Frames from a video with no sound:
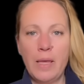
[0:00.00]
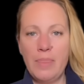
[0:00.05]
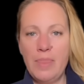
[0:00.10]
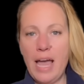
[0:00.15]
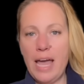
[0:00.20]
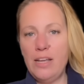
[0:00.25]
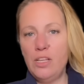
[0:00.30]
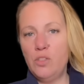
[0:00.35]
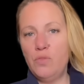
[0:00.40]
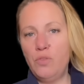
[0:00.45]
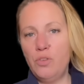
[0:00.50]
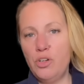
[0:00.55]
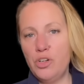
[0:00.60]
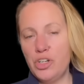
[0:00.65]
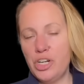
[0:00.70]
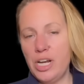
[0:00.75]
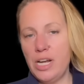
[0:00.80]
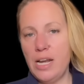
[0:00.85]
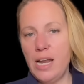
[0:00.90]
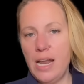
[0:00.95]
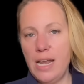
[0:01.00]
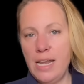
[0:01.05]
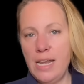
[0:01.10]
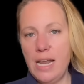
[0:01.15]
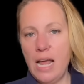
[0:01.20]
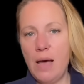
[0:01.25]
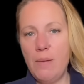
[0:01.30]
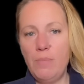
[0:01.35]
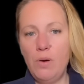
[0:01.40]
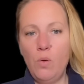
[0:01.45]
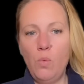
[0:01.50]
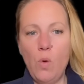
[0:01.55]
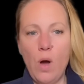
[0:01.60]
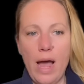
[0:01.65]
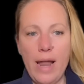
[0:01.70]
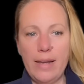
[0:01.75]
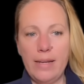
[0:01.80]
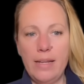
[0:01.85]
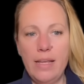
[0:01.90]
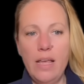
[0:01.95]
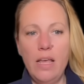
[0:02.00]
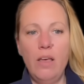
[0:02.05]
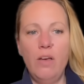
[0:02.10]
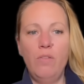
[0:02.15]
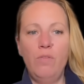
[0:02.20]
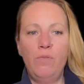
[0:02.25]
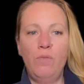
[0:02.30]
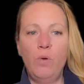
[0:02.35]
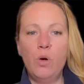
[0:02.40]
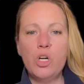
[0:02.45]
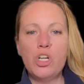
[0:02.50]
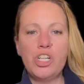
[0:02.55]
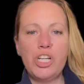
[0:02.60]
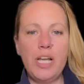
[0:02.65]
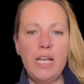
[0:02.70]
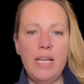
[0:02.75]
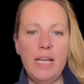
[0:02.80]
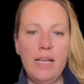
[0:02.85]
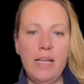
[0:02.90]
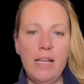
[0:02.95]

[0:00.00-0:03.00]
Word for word: That is version number one. Version